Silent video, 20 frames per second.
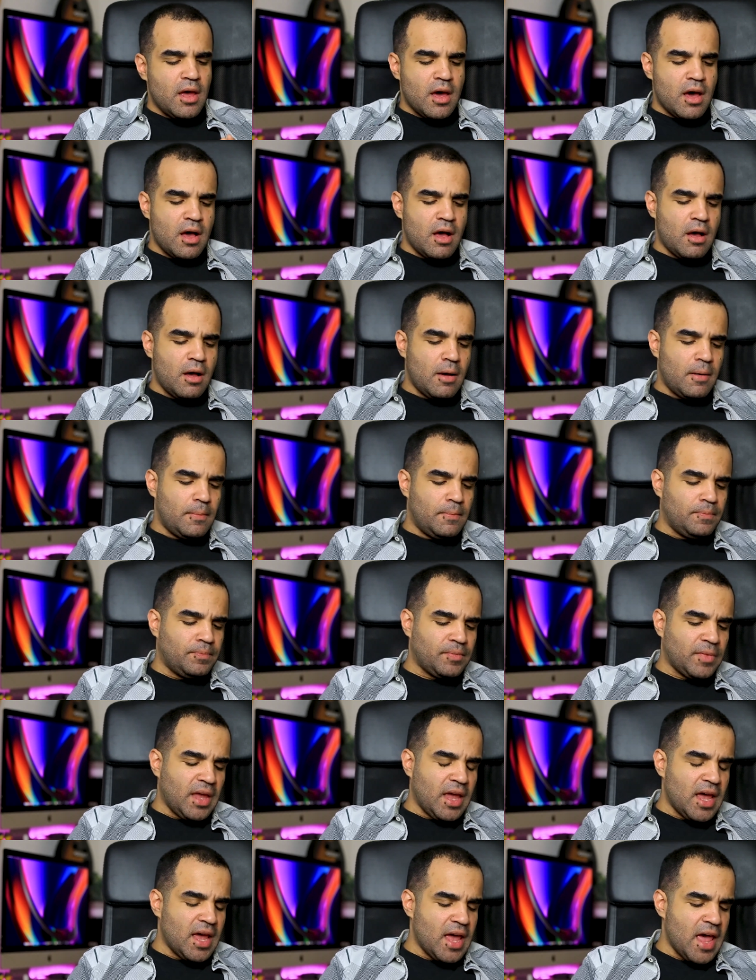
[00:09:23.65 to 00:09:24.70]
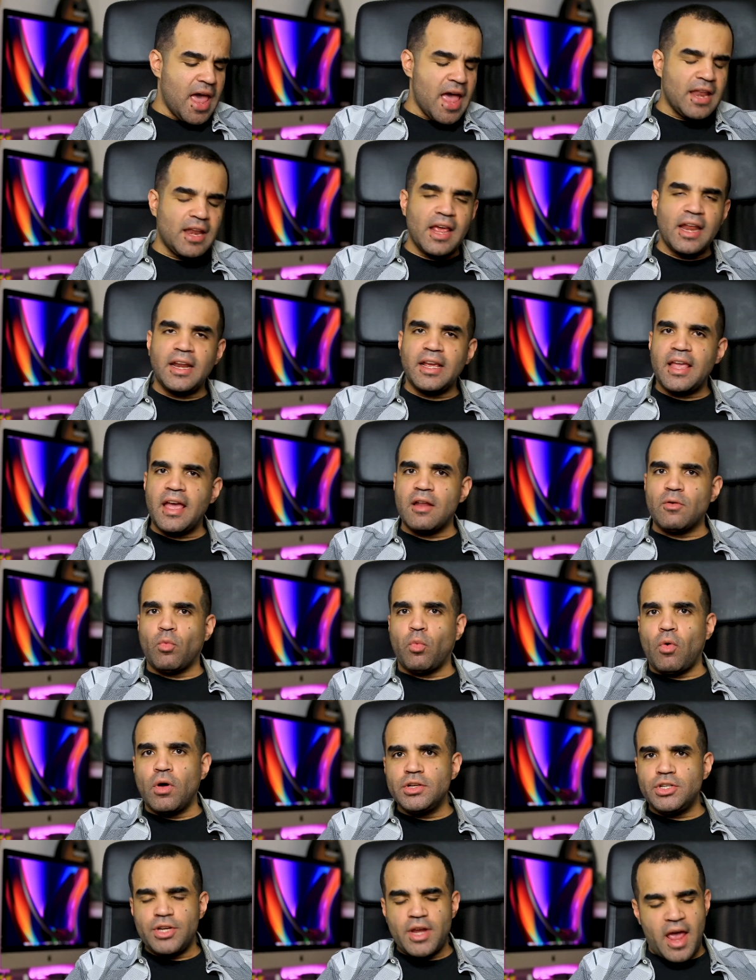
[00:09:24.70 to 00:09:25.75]
And again,
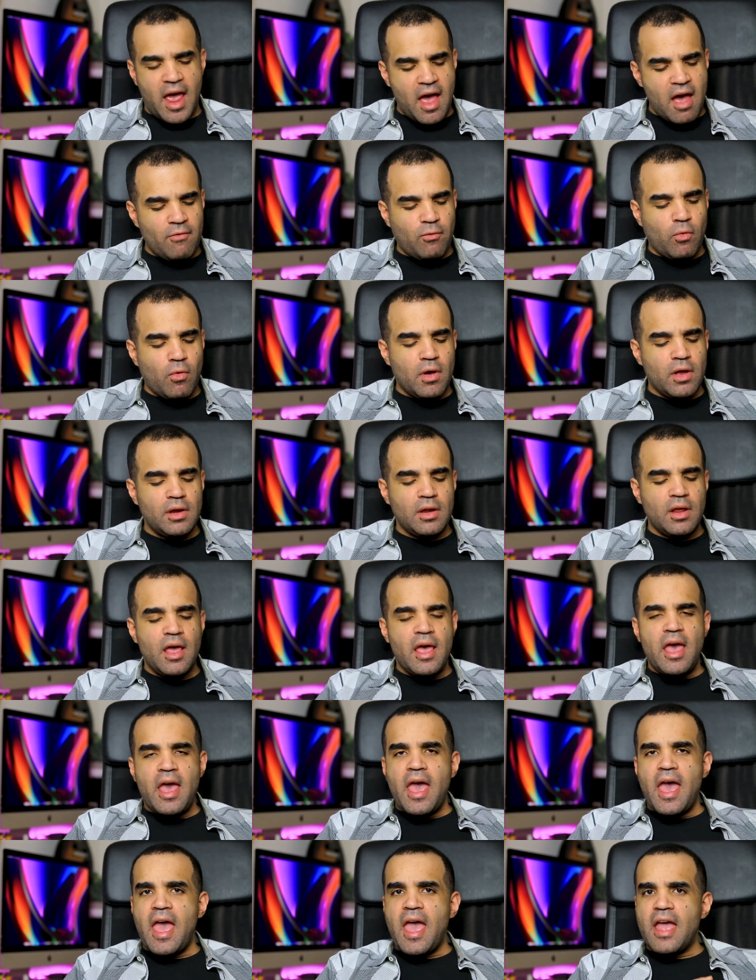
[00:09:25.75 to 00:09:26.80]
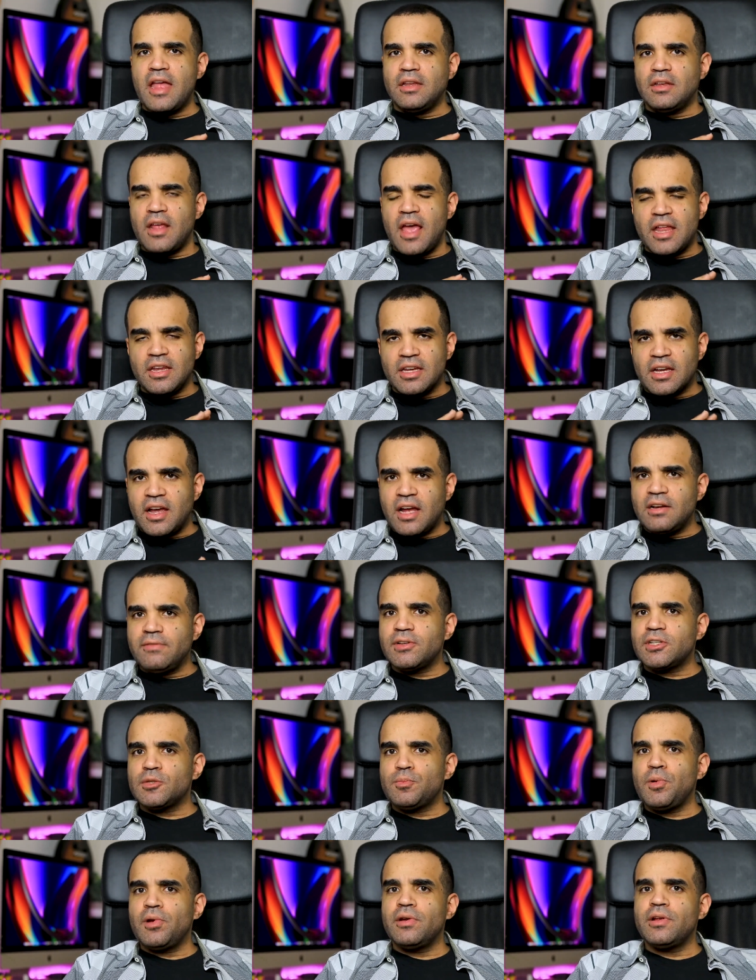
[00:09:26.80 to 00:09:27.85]
once you have one and you kind of
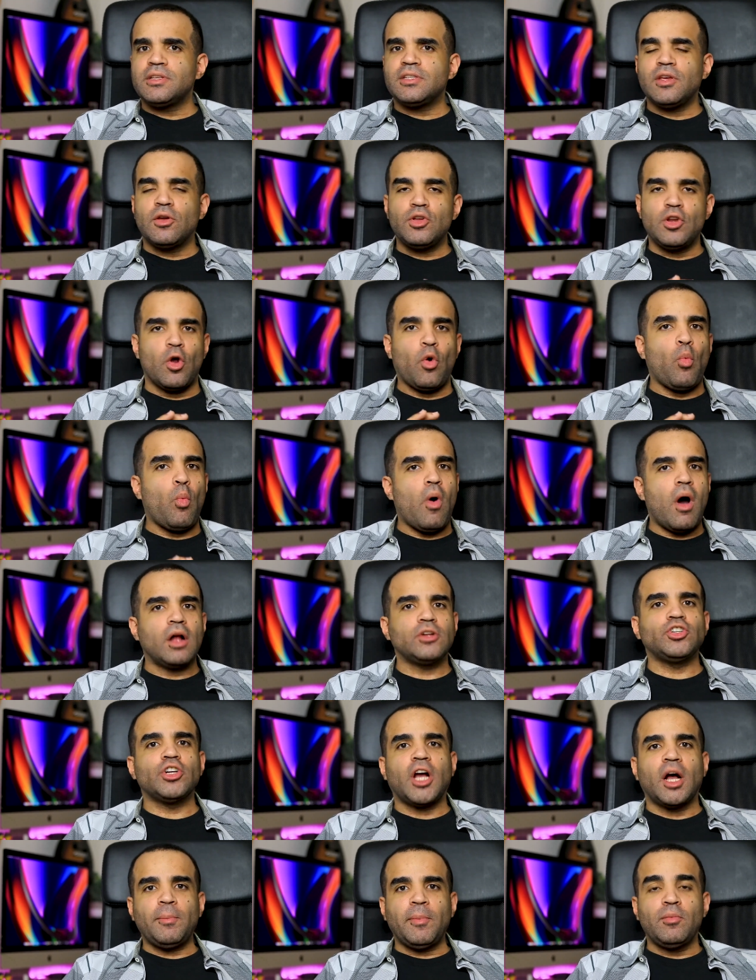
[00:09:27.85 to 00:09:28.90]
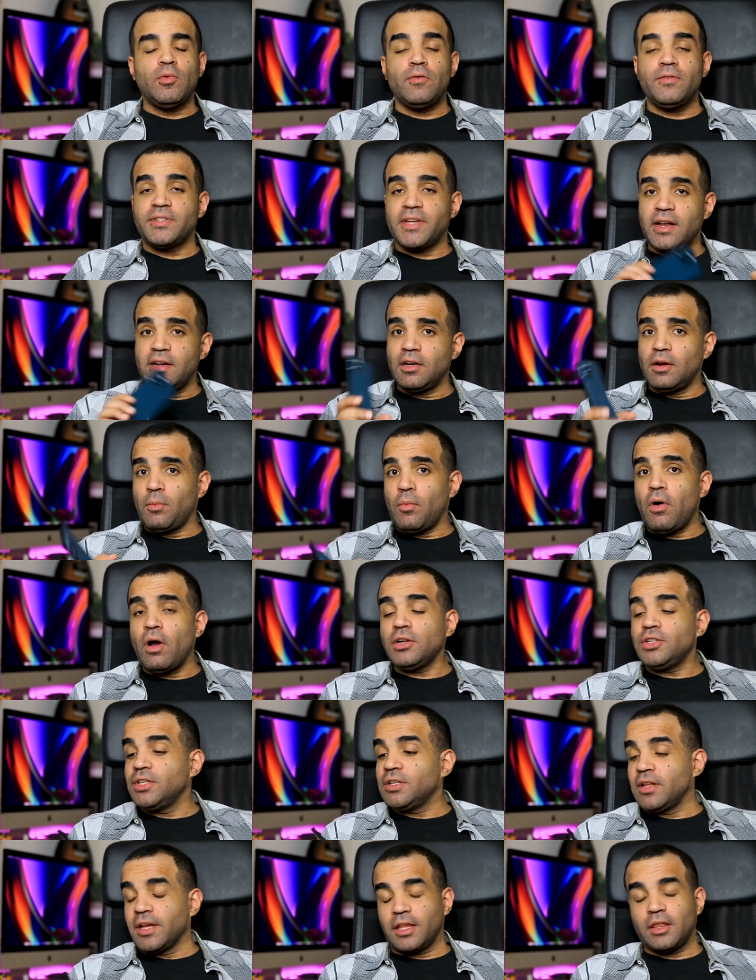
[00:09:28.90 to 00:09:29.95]
experience it, watch a couple movies. I ended up
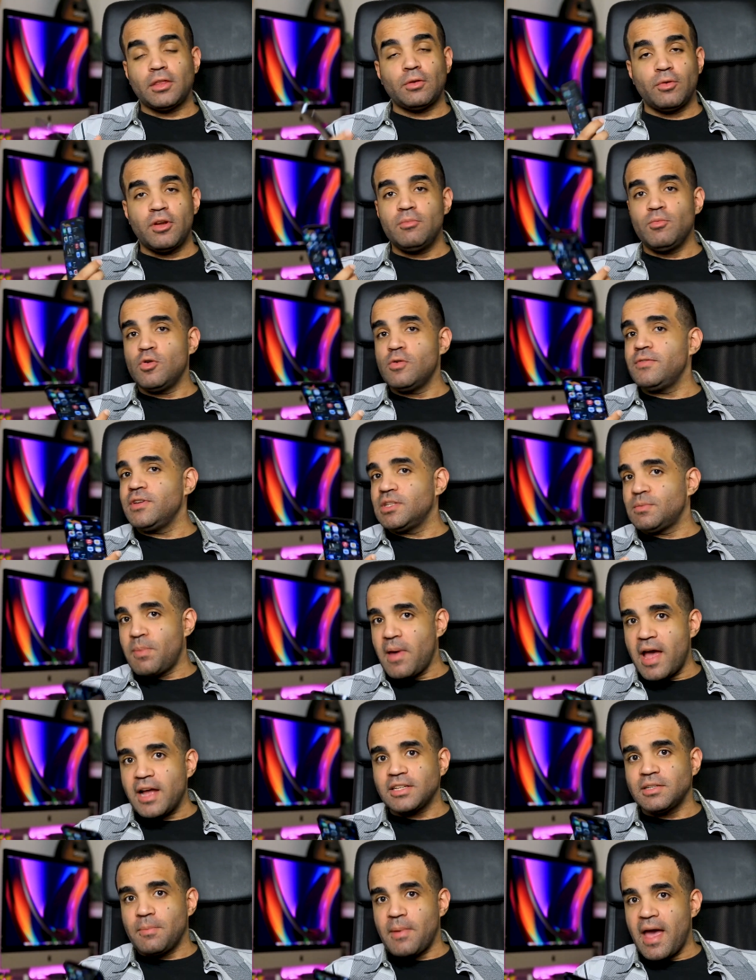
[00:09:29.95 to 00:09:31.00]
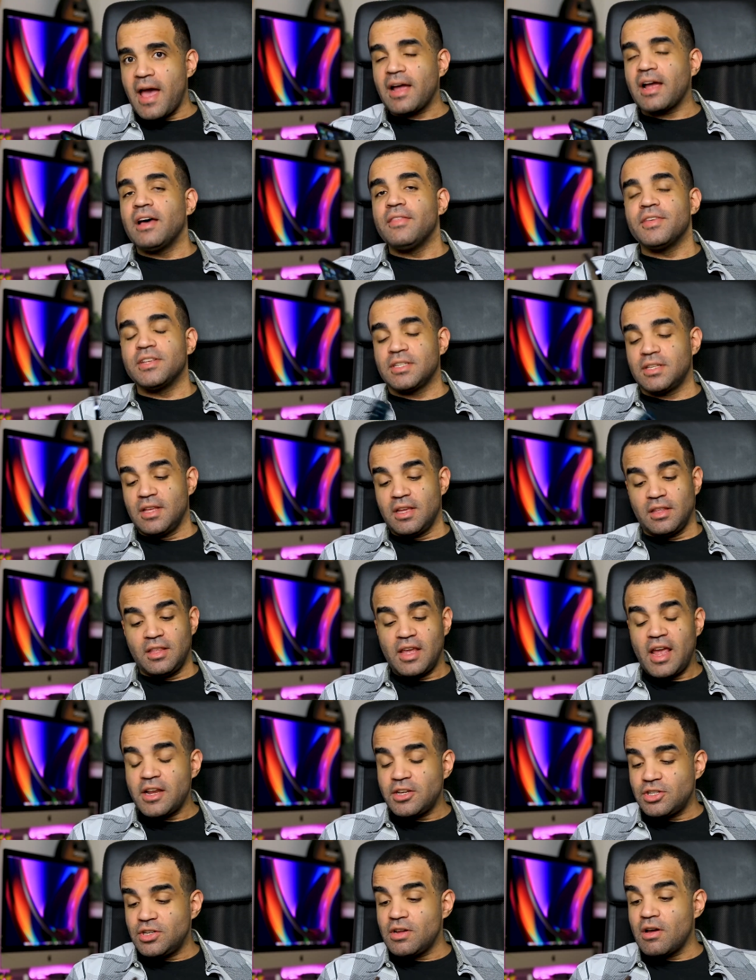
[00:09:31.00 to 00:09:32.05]
watching like 3 movies back to back on this thing.
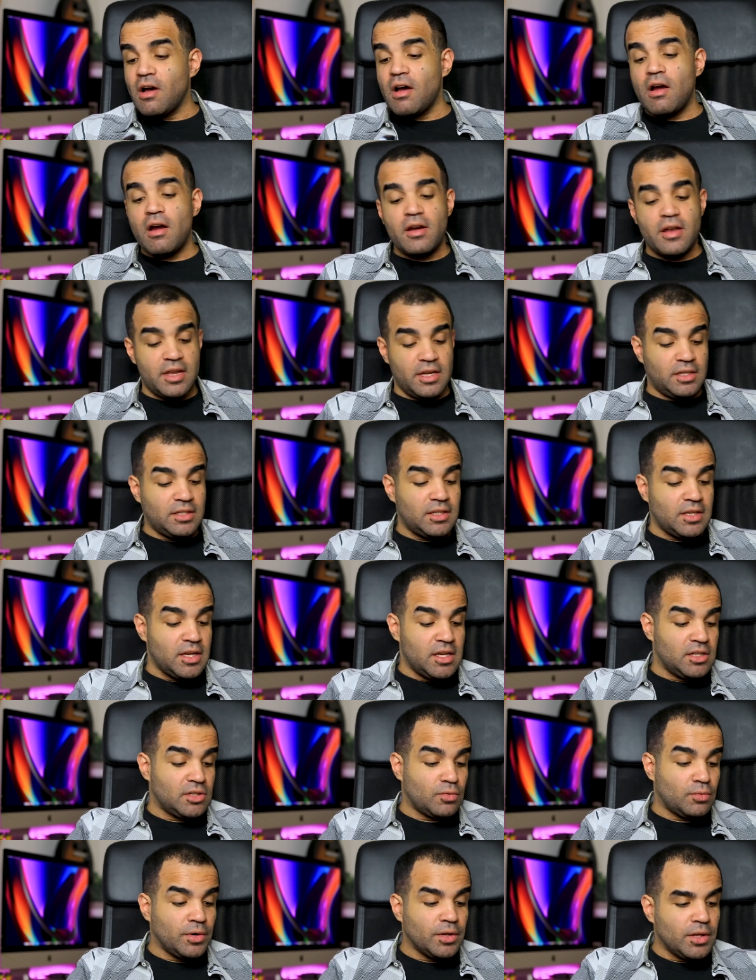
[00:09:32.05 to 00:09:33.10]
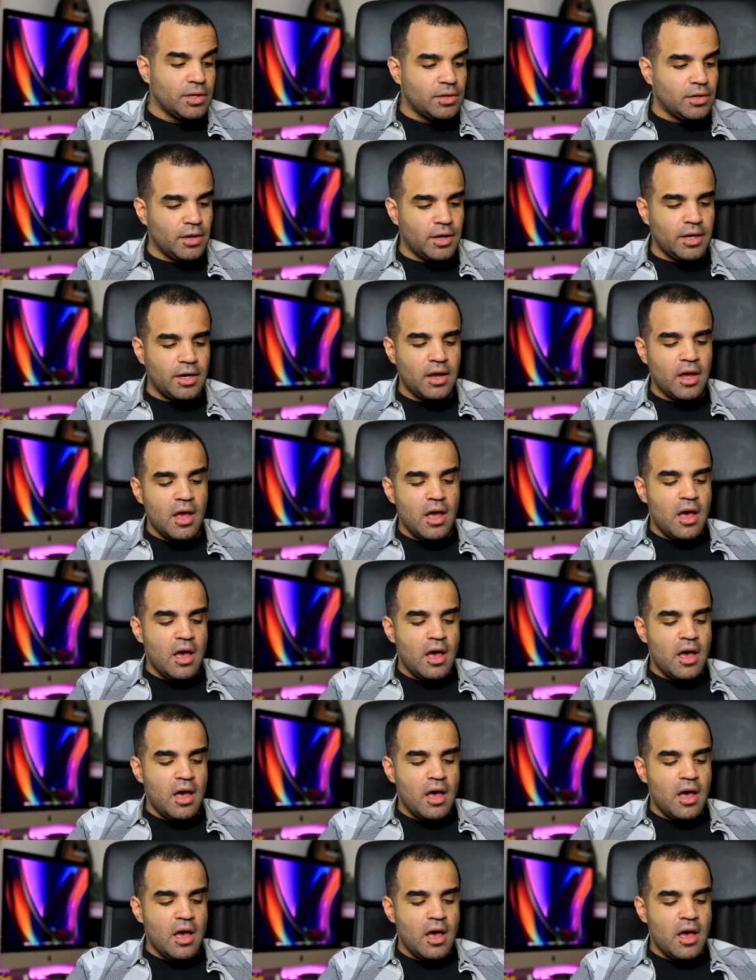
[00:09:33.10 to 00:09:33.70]
The HDR is really good.